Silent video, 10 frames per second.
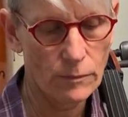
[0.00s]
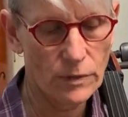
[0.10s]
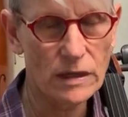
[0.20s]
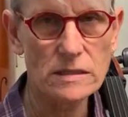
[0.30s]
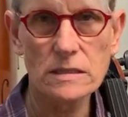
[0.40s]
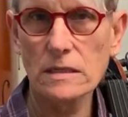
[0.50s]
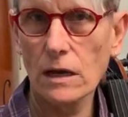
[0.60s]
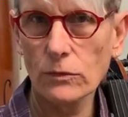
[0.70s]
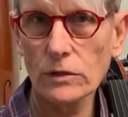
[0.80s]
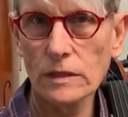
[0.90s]
because it's
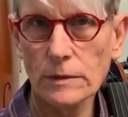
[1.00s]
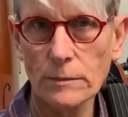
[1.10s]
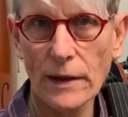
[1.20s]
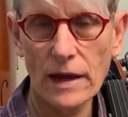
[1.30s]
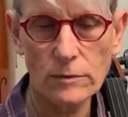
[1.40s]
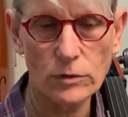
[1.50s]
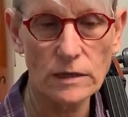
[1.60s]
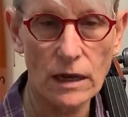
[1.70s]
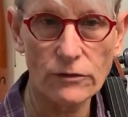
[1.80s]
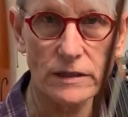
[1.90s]
not really compatible.
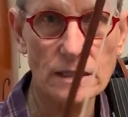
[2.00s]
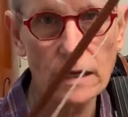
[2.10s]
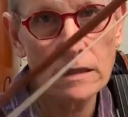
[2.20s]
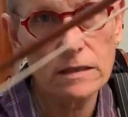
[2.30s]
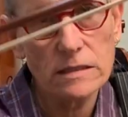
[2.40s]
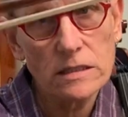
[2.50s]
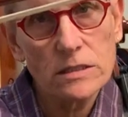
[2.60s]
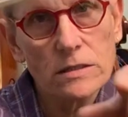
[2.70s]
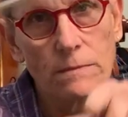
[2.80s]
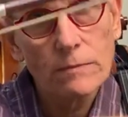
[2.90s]
Now if I take this